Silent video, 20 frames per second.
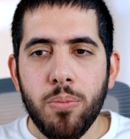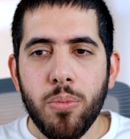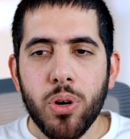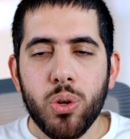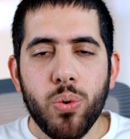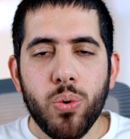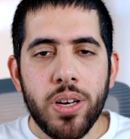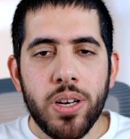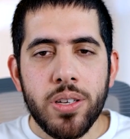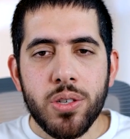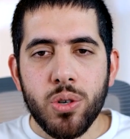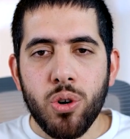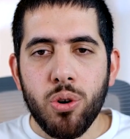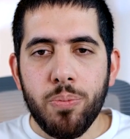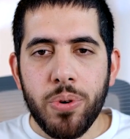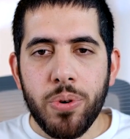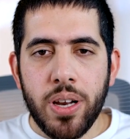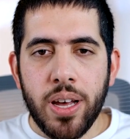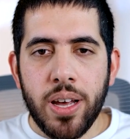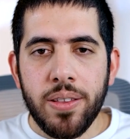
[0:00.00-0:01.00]
but when it's
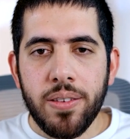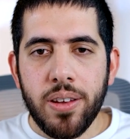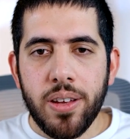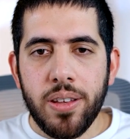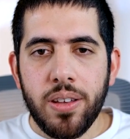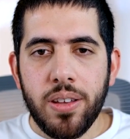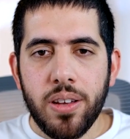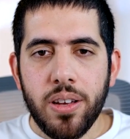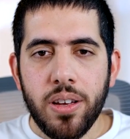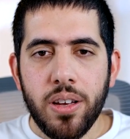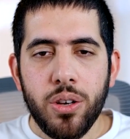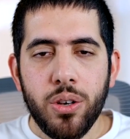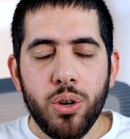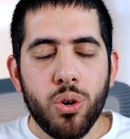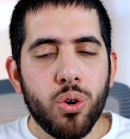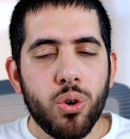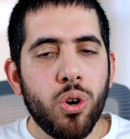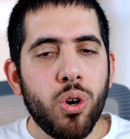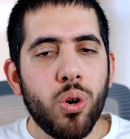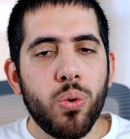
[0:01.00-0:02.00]
open ended
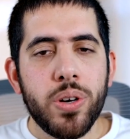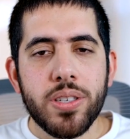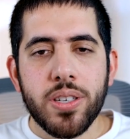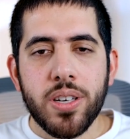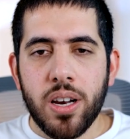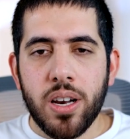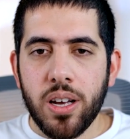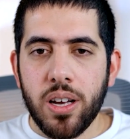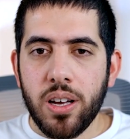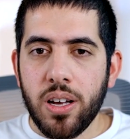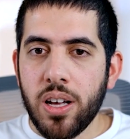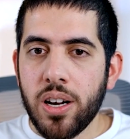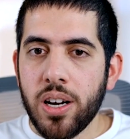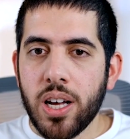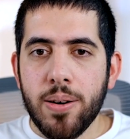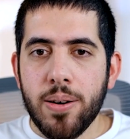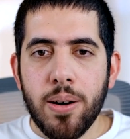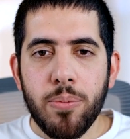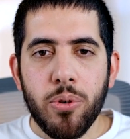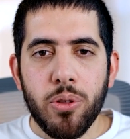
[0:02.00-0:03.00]
you're always going to
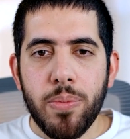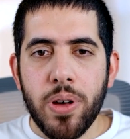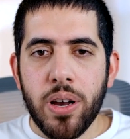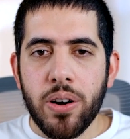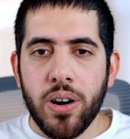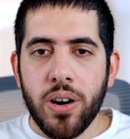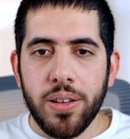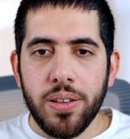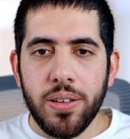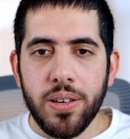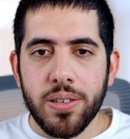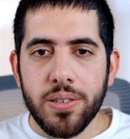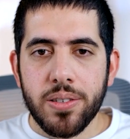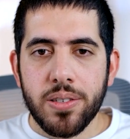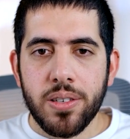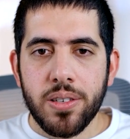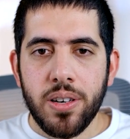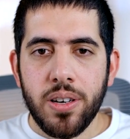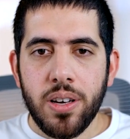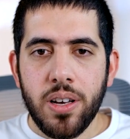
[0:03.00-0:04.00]
come up with better
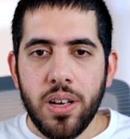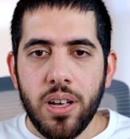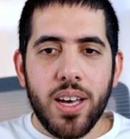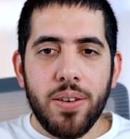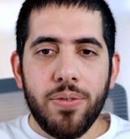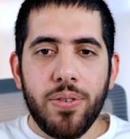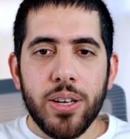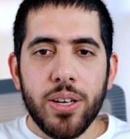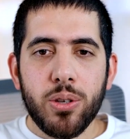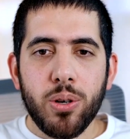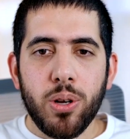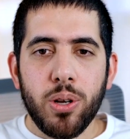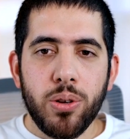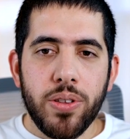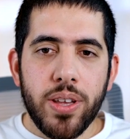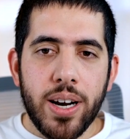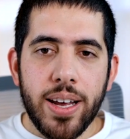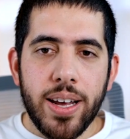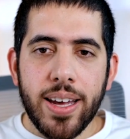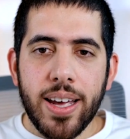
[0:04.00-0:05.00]
ideas if i told
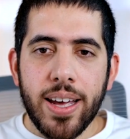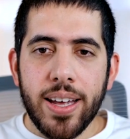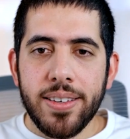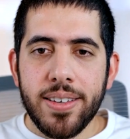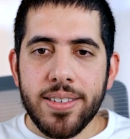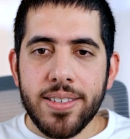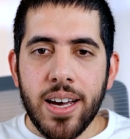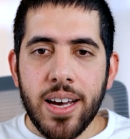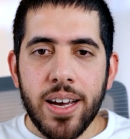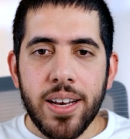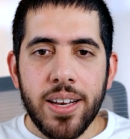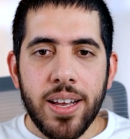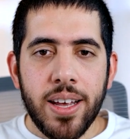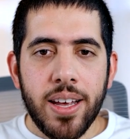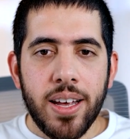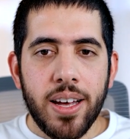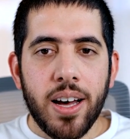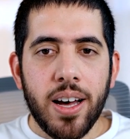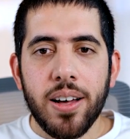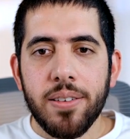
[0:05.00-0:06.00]
you that i can design
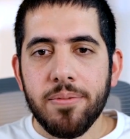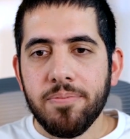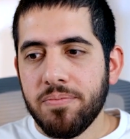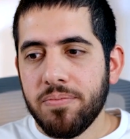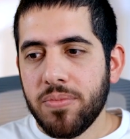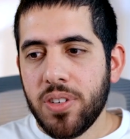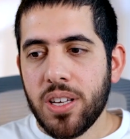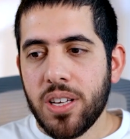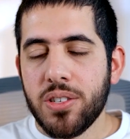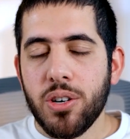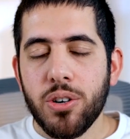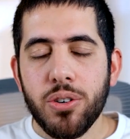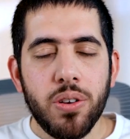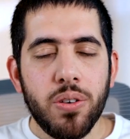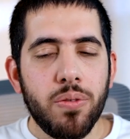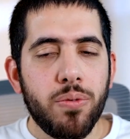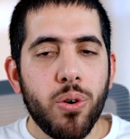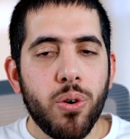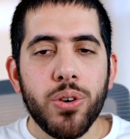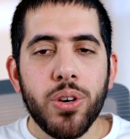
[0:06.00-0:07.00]
a, a
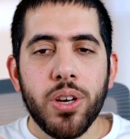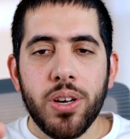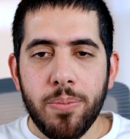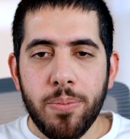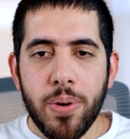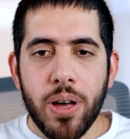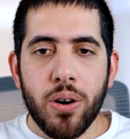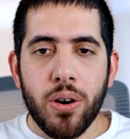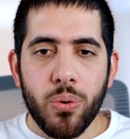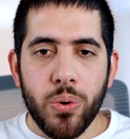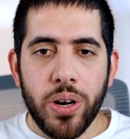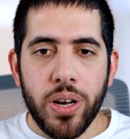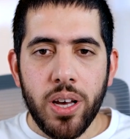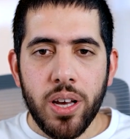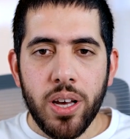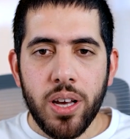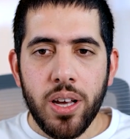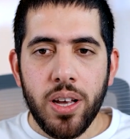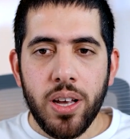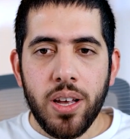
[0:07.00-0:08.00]
certain phone in a better
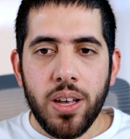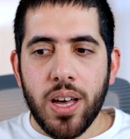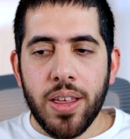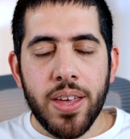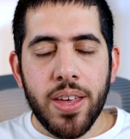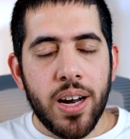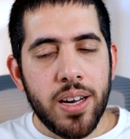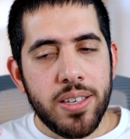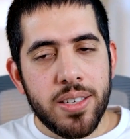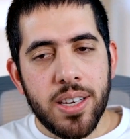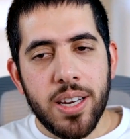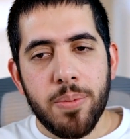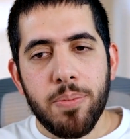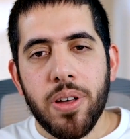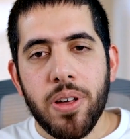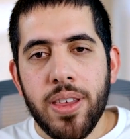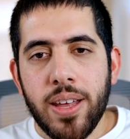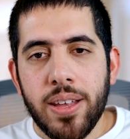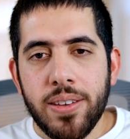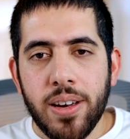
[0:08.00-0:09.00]
way and then i sleep
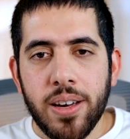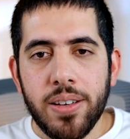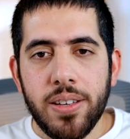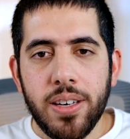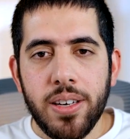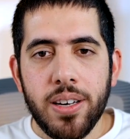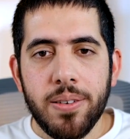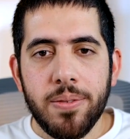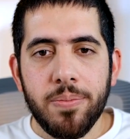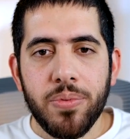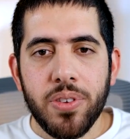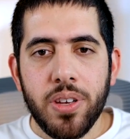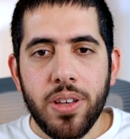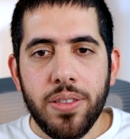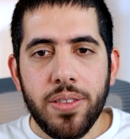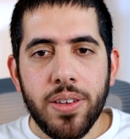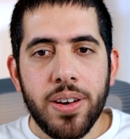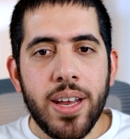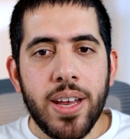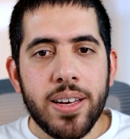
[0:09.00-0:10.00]
on that idea
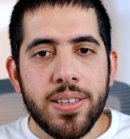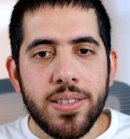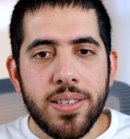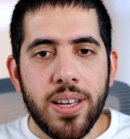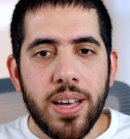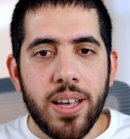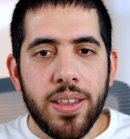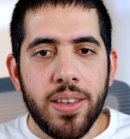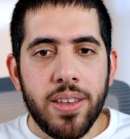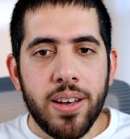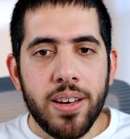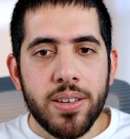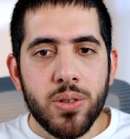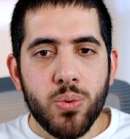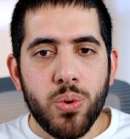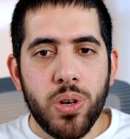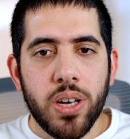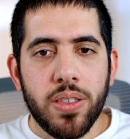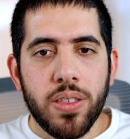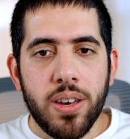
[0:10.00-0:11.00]
the next day the
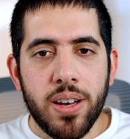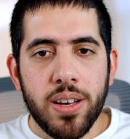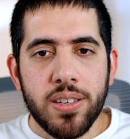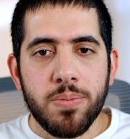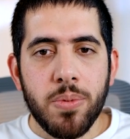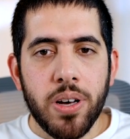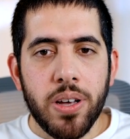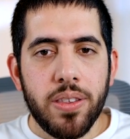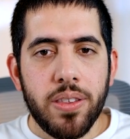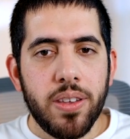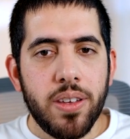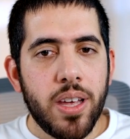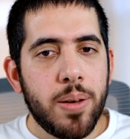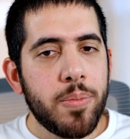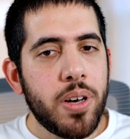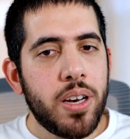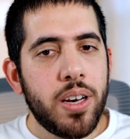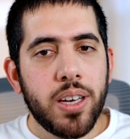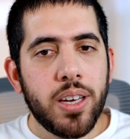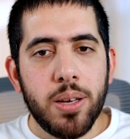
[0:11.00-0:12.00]
next week the next month
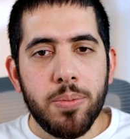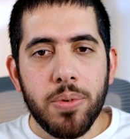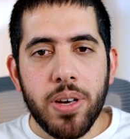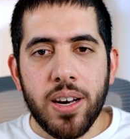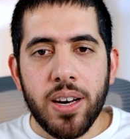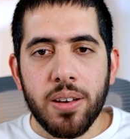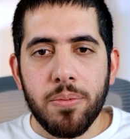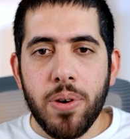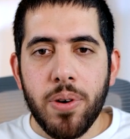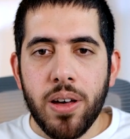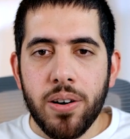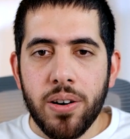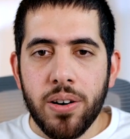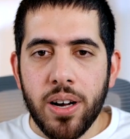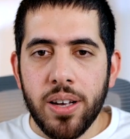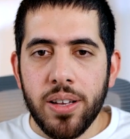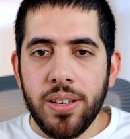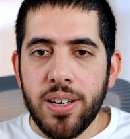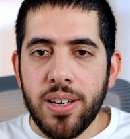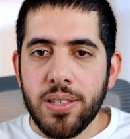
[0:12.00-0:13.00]
i'm going to keep getting better
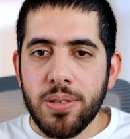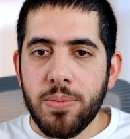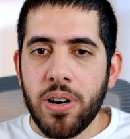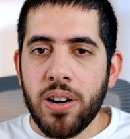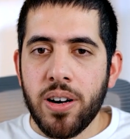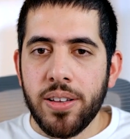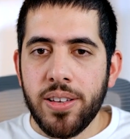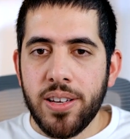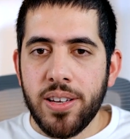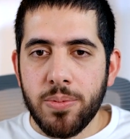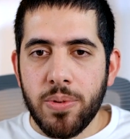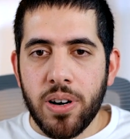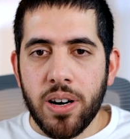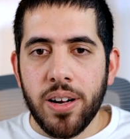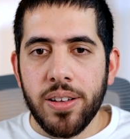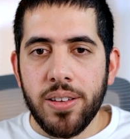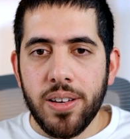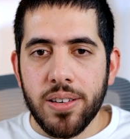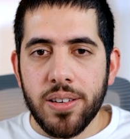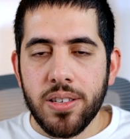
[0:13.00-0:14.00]
ideas better ideas better
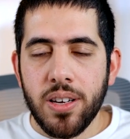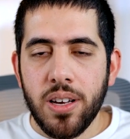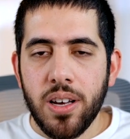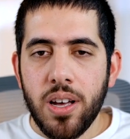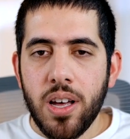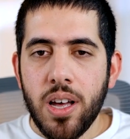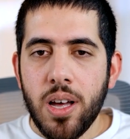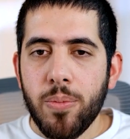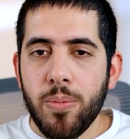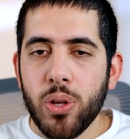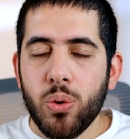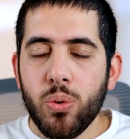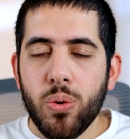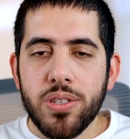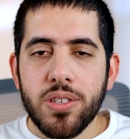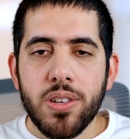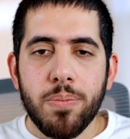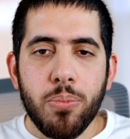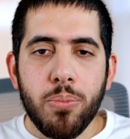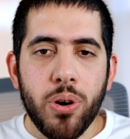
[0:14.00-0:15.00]
ideas but
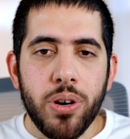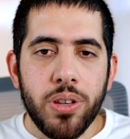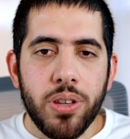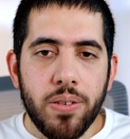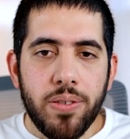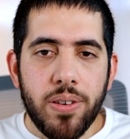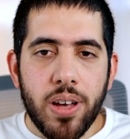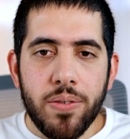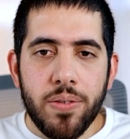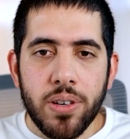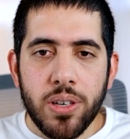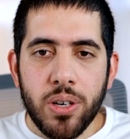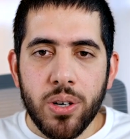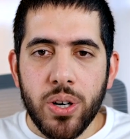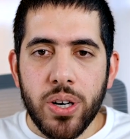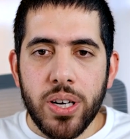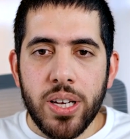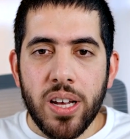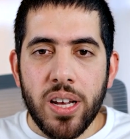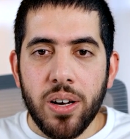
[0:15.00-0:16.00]
what's the point of
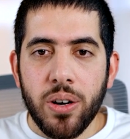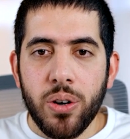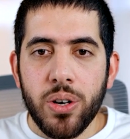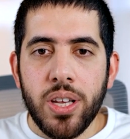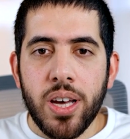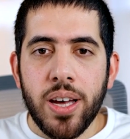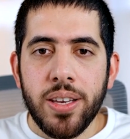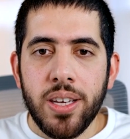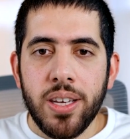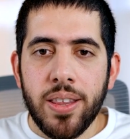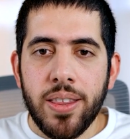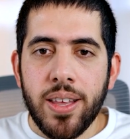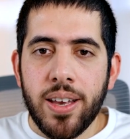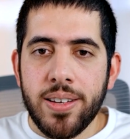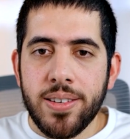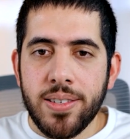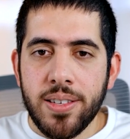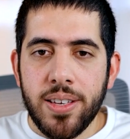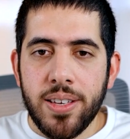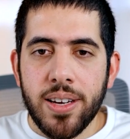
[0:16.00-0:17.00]
having a good idea that
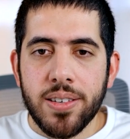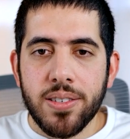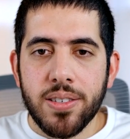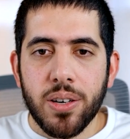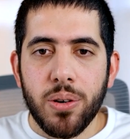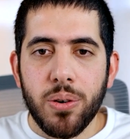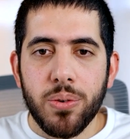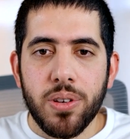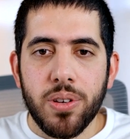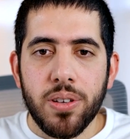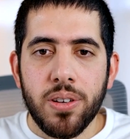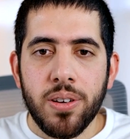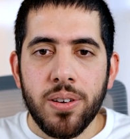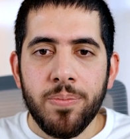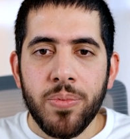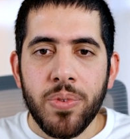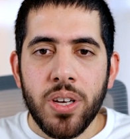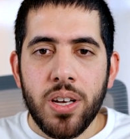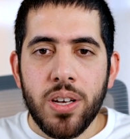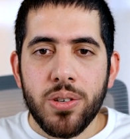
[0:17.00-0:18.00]
isn't executed
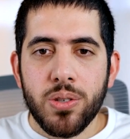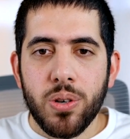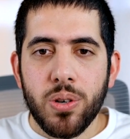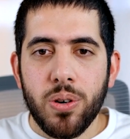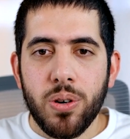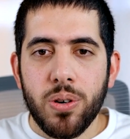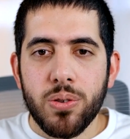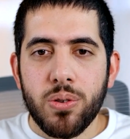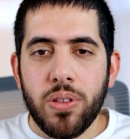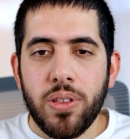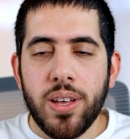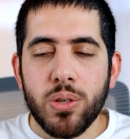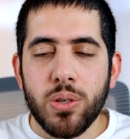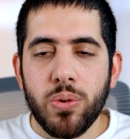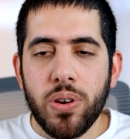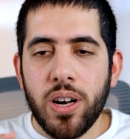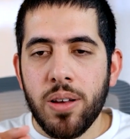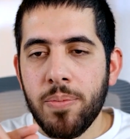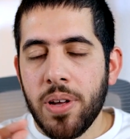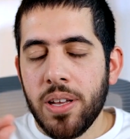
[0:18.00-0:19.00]
so so
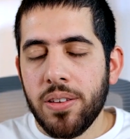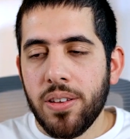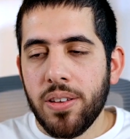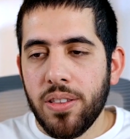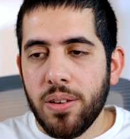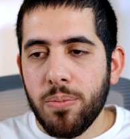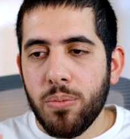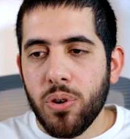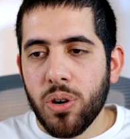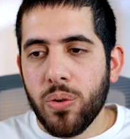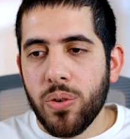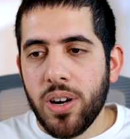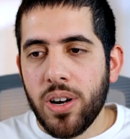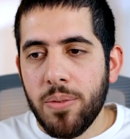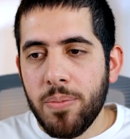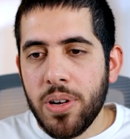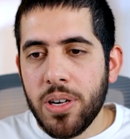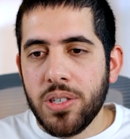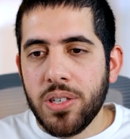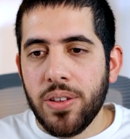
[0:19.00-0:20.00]
that's what i meant in the book when
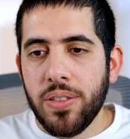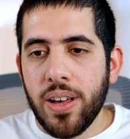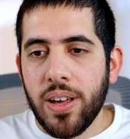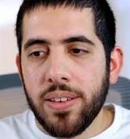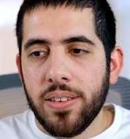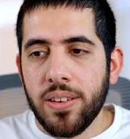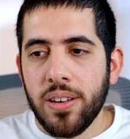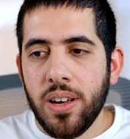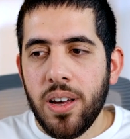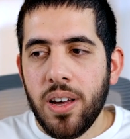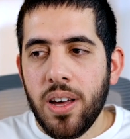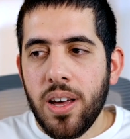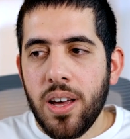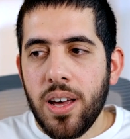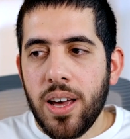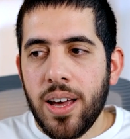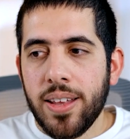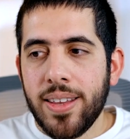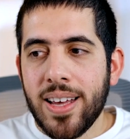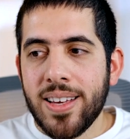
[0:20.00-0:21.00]
i mentioned that
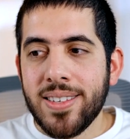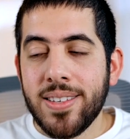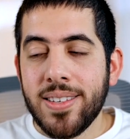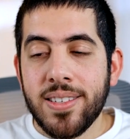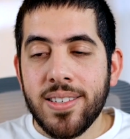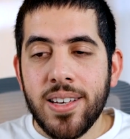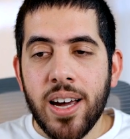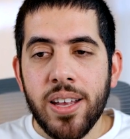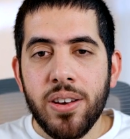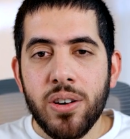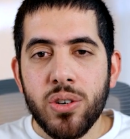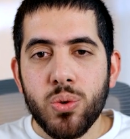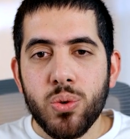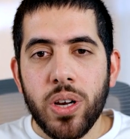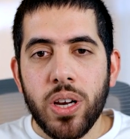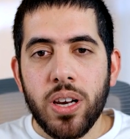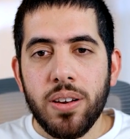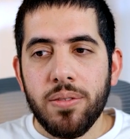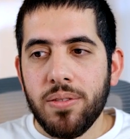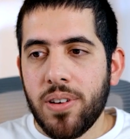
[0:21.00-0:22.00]
and as designers,
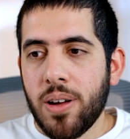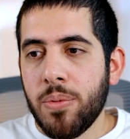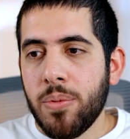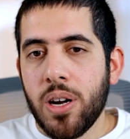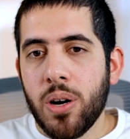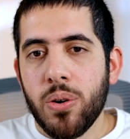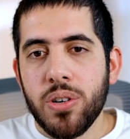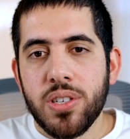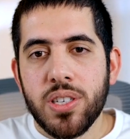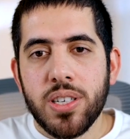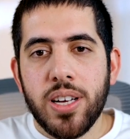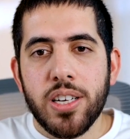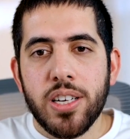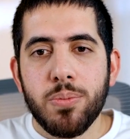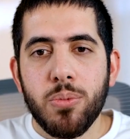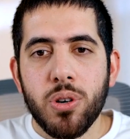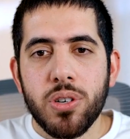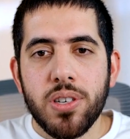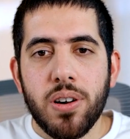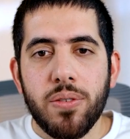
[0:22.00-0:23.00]
we, I mean, our
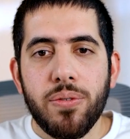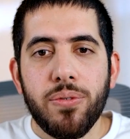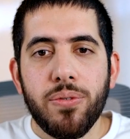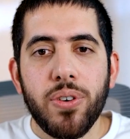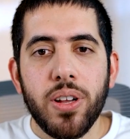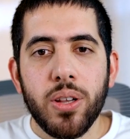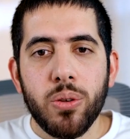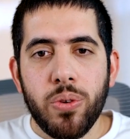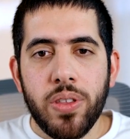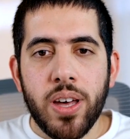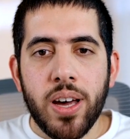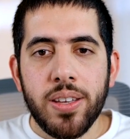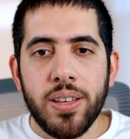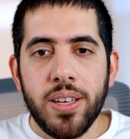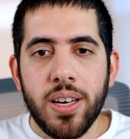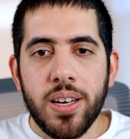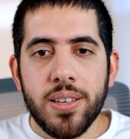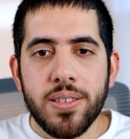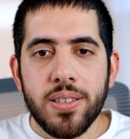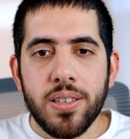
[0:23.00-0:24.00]
sketchbooks are filled with
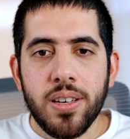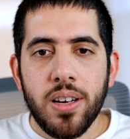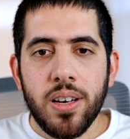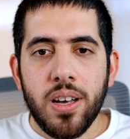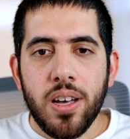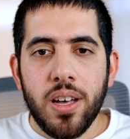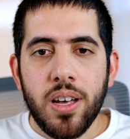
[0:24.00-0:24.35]
ideas.